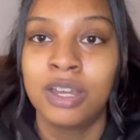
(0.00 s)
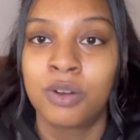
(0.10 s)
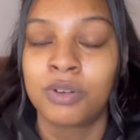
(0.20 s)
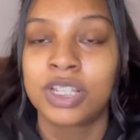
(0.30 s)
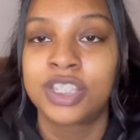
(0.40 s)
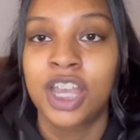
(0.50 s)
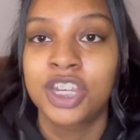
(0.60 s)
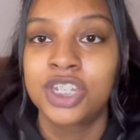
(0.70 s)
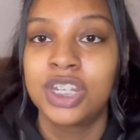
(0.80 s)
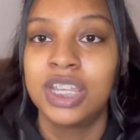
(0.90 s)
or
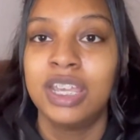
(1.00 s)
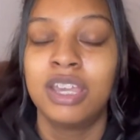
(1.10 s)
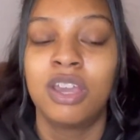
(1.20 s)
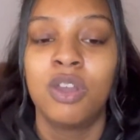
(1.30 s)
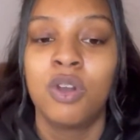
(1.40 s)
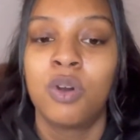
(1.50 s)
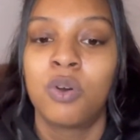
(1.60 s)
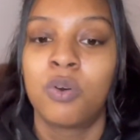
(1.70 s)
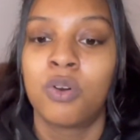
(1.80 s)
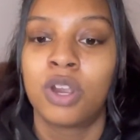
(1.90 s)
suctioning,
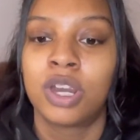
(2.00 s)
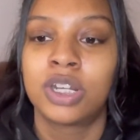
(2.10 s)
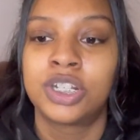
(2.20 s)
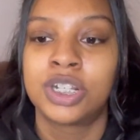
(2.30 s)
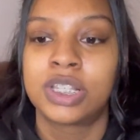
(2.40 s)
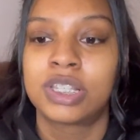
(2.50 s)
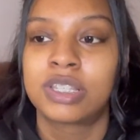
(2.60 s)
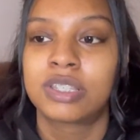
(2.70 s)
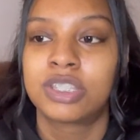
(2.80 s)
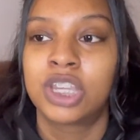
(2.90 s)
or
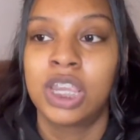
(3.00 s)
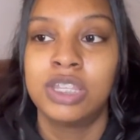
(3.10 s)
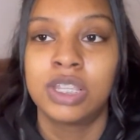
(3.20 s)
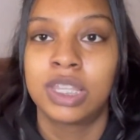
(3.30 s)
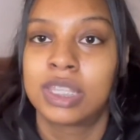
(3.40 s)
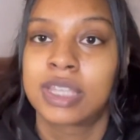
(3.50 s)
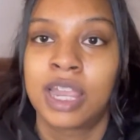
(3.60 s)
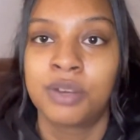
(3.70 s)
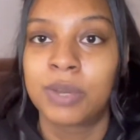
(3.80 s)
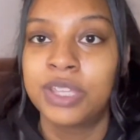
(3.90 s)
just changing the
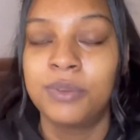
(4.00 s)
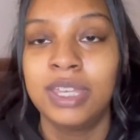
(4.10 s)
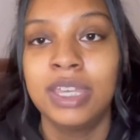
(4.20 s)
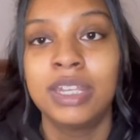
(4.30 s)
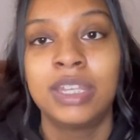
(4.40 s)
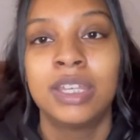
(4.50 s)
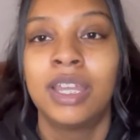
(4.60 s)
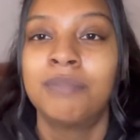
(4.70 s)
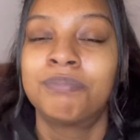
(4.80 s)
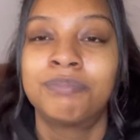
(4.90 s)
entire way you eat.
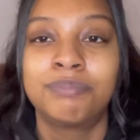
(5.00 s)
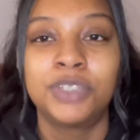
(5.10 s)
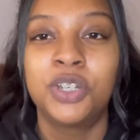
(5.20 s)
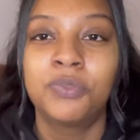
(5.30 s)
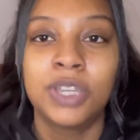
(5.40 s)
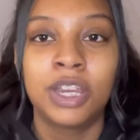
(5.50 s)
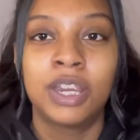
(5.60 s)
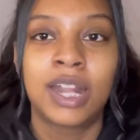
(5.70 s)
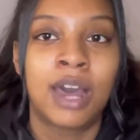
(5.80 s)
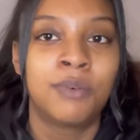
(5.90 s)
You'll figure
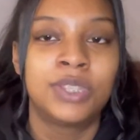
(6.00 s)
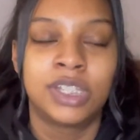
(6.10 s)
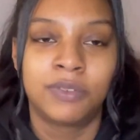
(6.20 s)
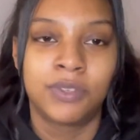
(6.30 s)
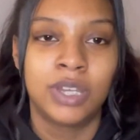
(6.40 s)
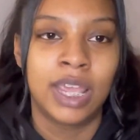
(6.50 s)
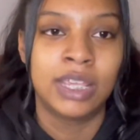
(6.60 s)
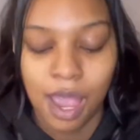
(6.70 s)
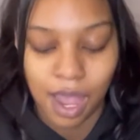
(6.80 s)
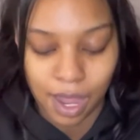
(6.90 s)
it out within a few
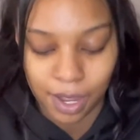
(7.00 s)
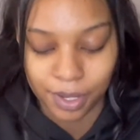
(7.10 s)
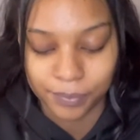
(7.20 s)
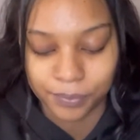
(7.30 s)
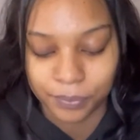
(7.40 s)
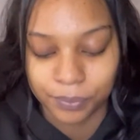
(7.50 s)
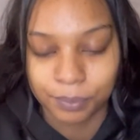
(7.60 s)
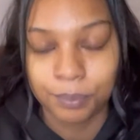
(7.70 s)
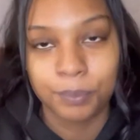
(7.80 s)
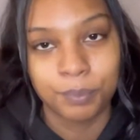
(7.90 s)
days.
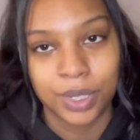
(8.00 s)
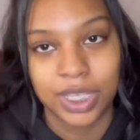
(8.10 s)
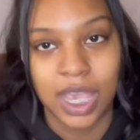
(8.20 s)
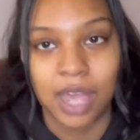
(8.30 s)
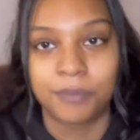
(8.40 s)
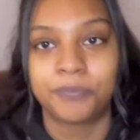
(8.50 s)
But yeah.